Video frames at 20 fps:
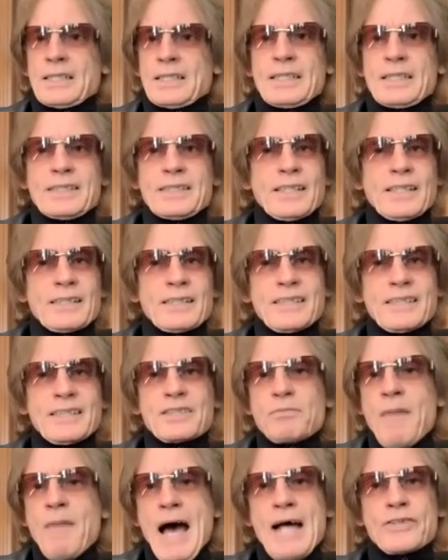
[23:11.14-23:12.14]

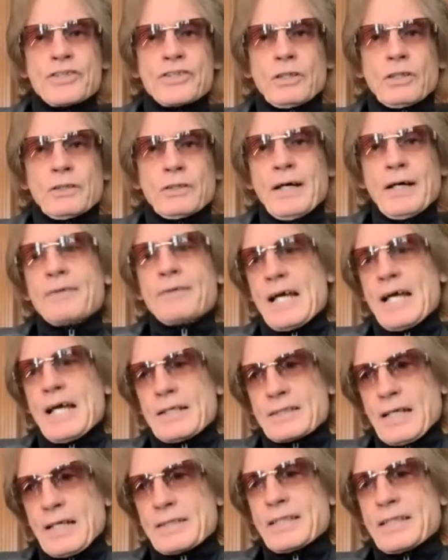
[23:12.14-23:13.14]
it's magical. Now,
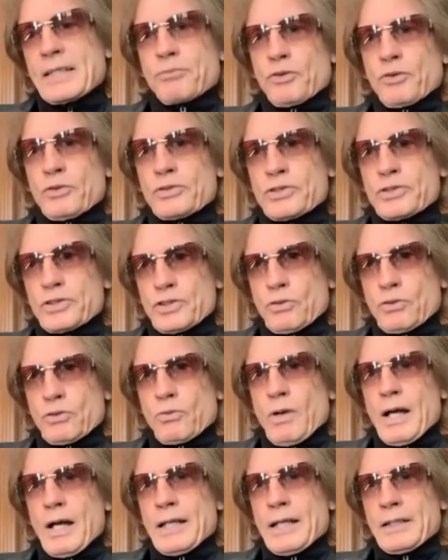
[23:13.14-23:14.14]
yes, I think Bruce is the
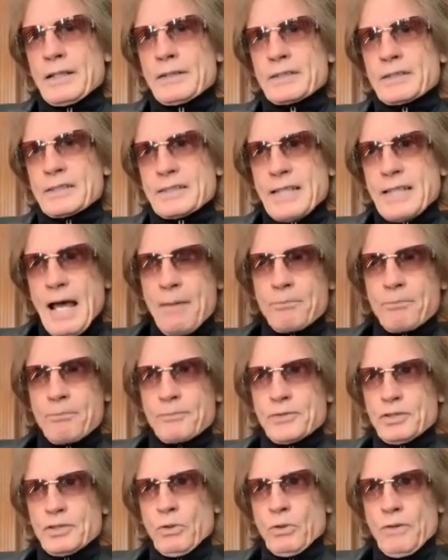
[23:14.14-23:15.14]
right step
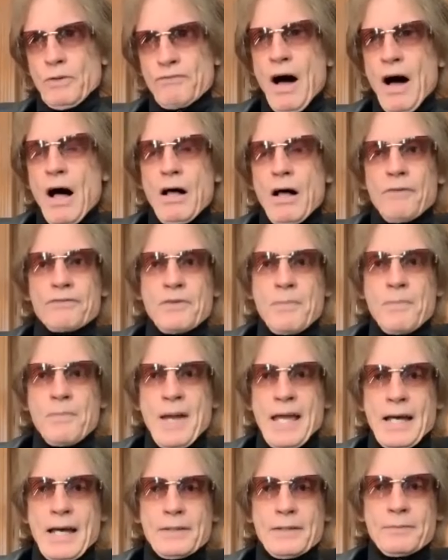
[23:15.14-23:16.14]
to evolve the
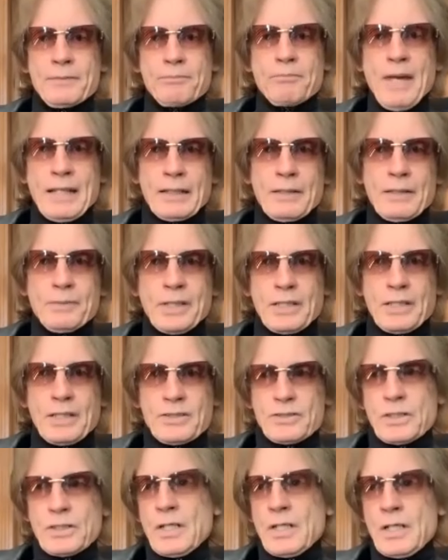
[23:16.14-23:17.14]
band, mainly
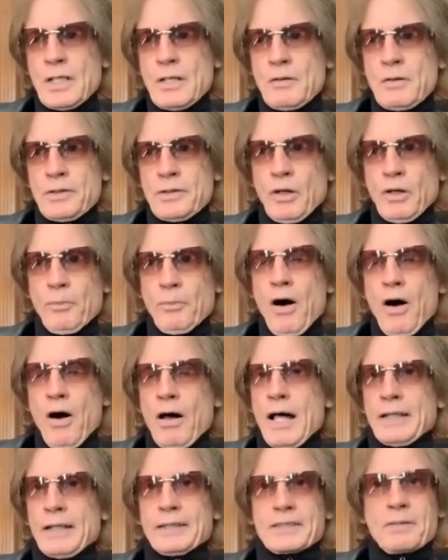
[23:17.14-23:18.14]
because, you know,
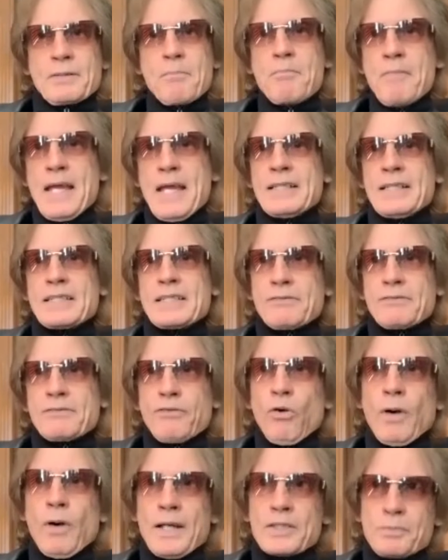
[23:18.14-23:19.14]
Paul had this amazing
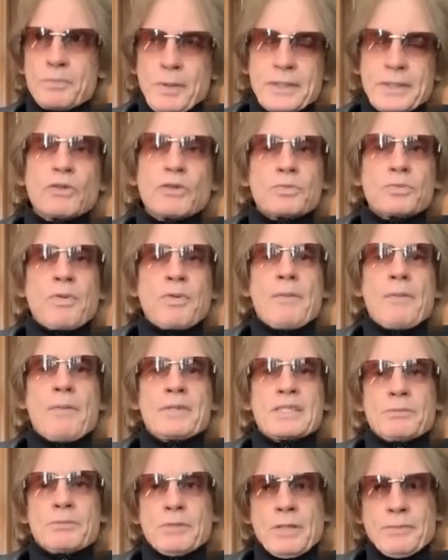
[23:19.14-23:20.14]
voice, but there was
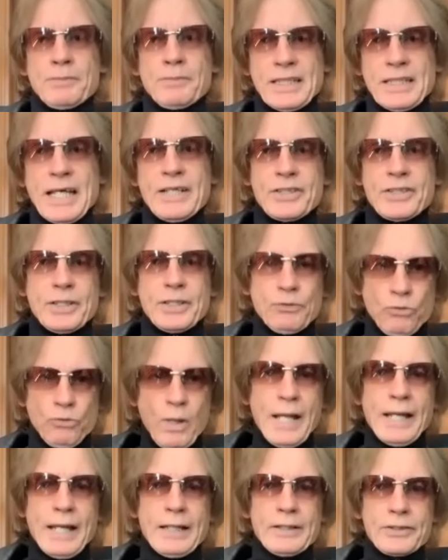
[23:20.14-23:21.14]
probably some limitation in
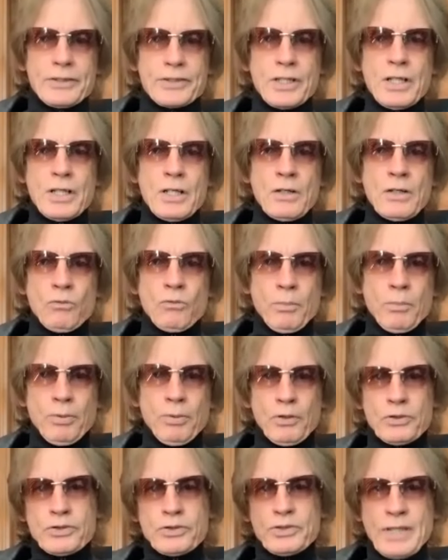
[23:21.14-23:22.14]
range where
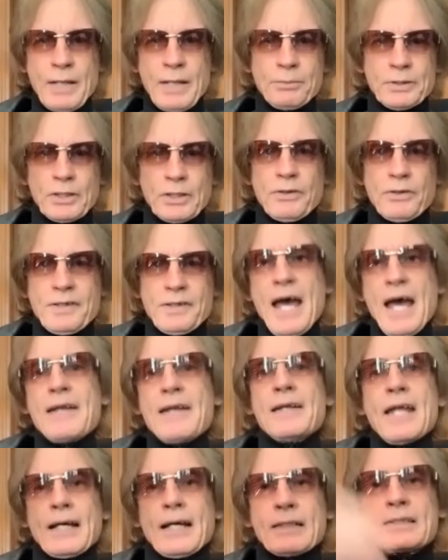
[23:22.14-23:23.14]
Bruce was able to go to
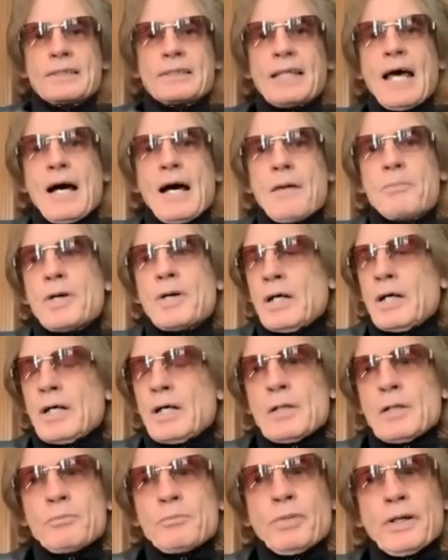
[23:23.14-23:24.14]
that next step.
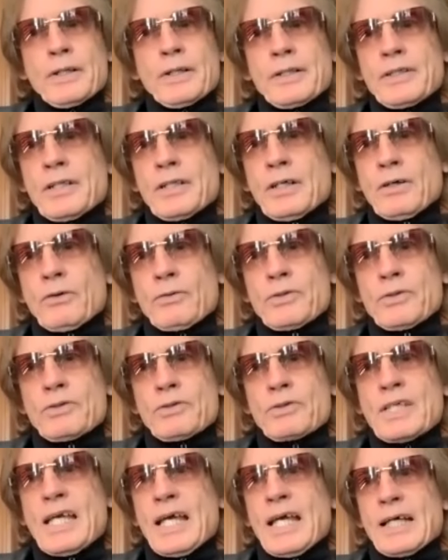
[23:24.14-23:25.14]
But, you know,
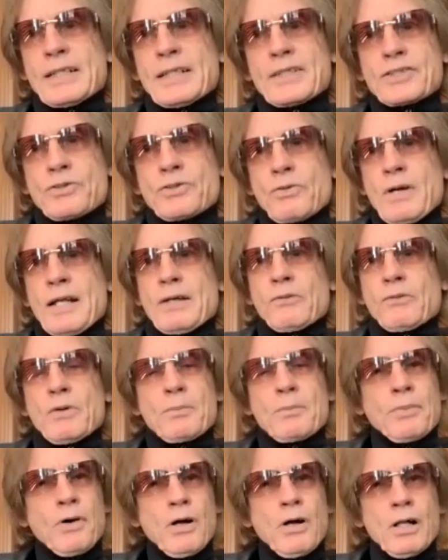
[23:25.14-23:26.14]
you can't discredit
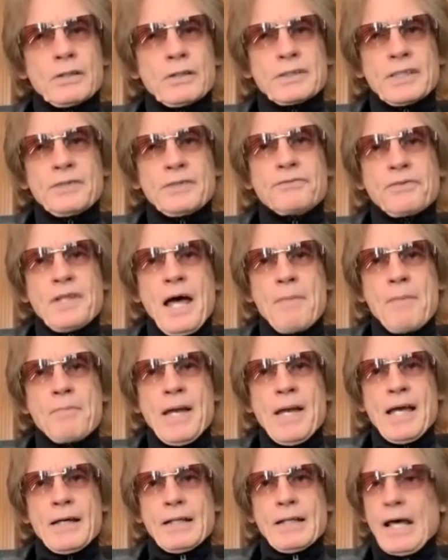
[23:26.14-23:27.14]
what Paul did for that
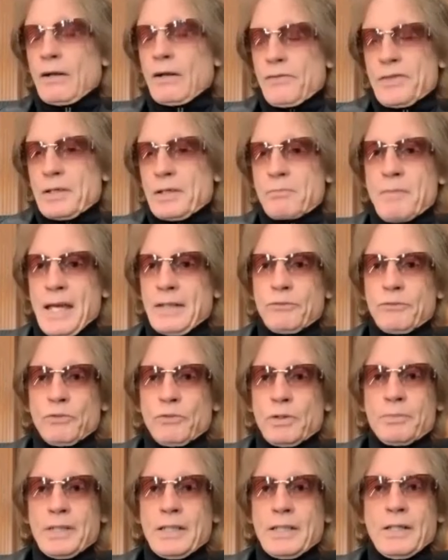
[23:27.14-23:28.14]
band. I don't think Maiden
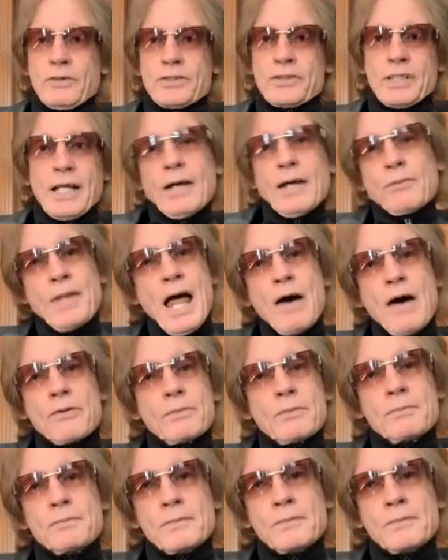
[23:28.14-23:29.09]
would be here today without